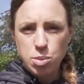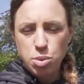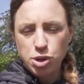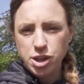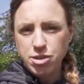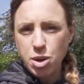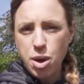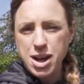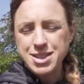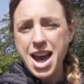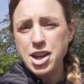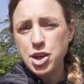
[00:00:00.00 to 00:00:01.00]
your body
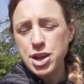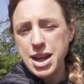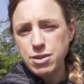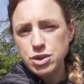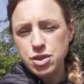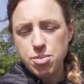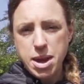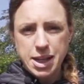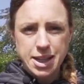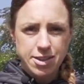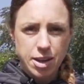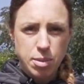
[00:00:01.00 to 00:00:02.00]
requires adequate levels of
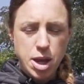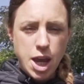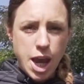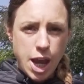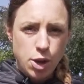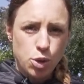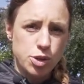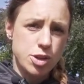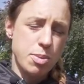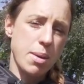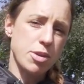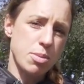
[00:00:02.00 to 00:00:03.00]
magnesium in order
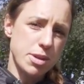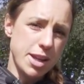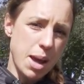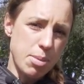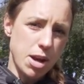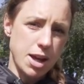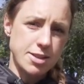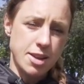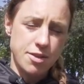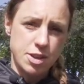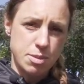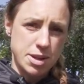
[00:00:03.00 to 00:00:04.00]
to be able to metabolize
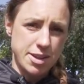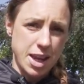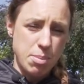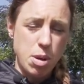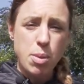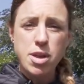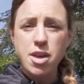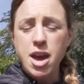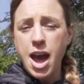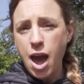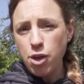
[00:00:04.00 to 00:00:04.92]
vitamin D. But with a